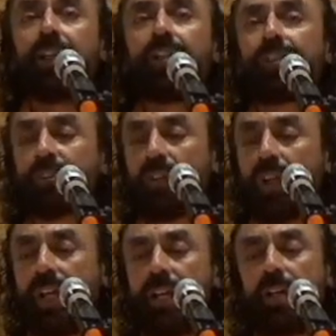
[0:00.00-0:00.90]
A
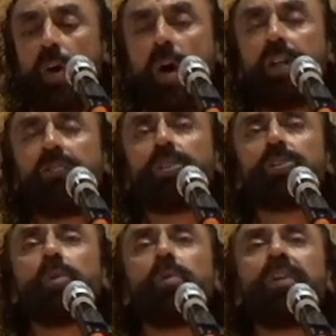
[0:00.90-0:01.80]
stray dog was
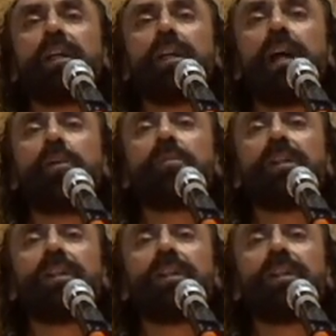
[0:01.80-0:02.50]
roaming around.